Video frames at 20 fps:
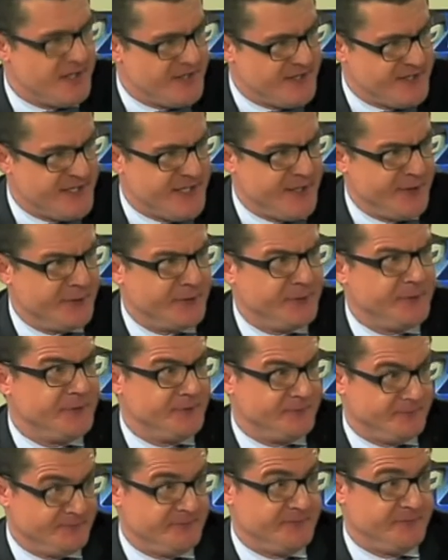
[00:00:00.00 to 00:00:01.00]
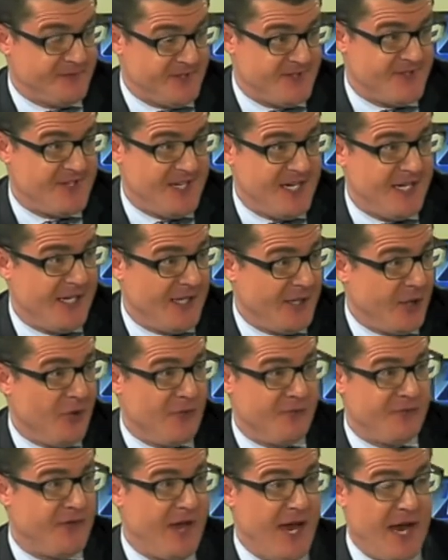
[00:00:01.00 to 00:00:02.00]
deal sealing
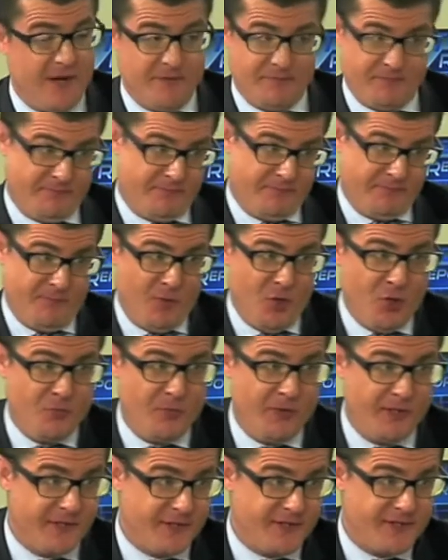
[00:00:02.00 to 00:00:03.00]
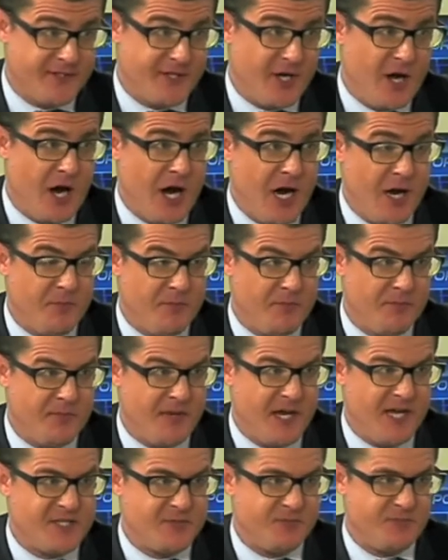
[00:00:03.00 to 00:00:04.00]
of that moment in time
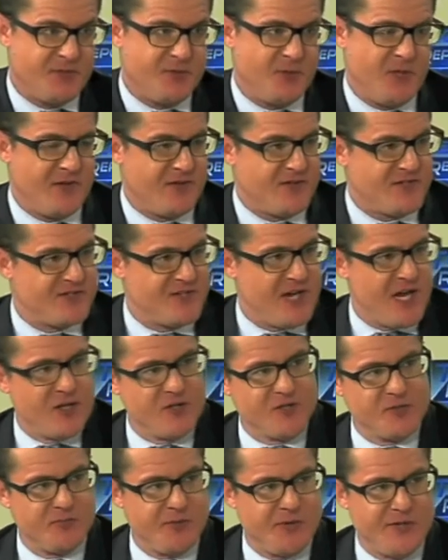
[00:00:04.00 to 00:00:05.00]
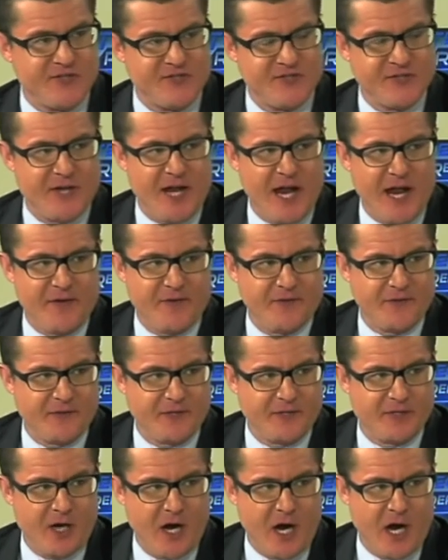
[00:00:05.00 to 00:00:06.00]
as between the salesperson and the
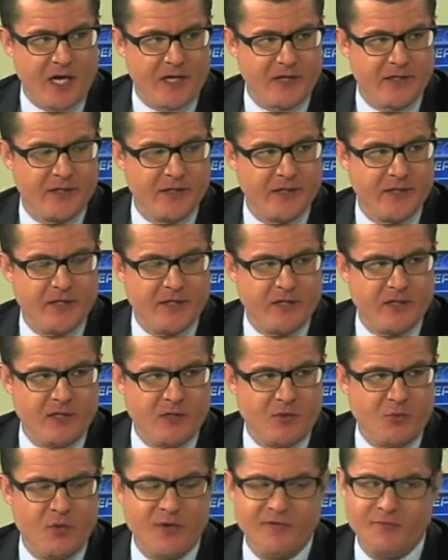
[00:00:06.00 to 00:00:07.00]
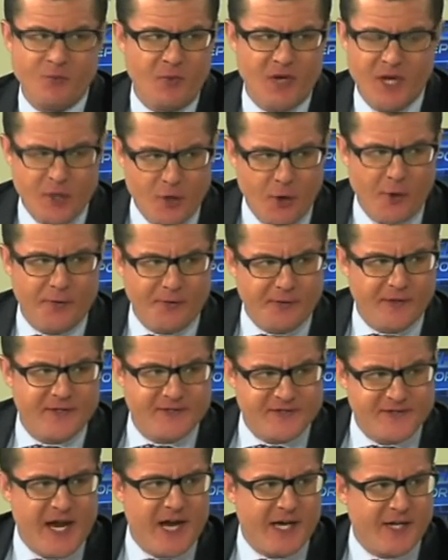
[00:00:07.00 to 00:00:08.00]
client. We're not
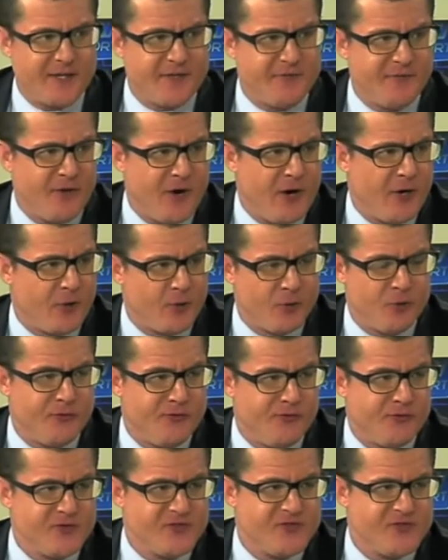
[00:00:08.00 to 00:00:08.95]
exactly firing on all four